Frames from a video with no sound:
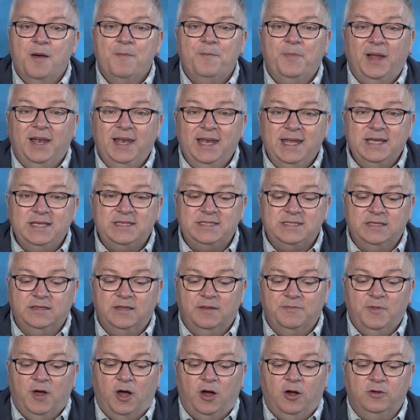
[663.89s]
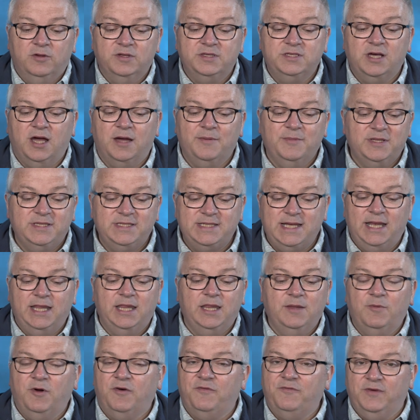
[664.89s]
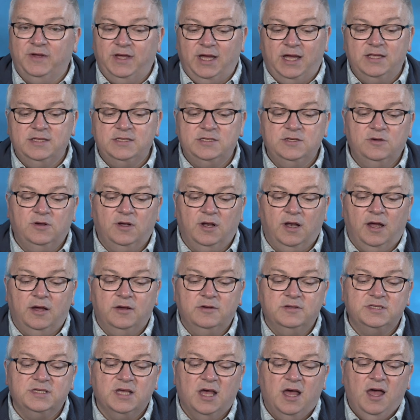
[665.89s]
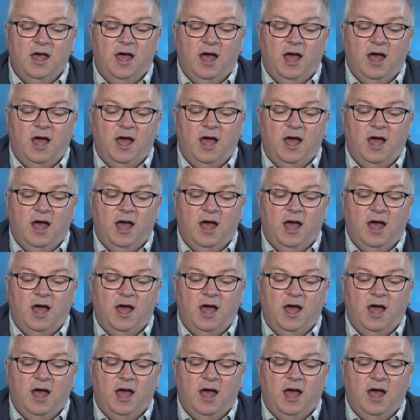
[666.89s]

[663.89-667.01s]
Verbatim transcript: policing them the whole time and telling them off for getting too close.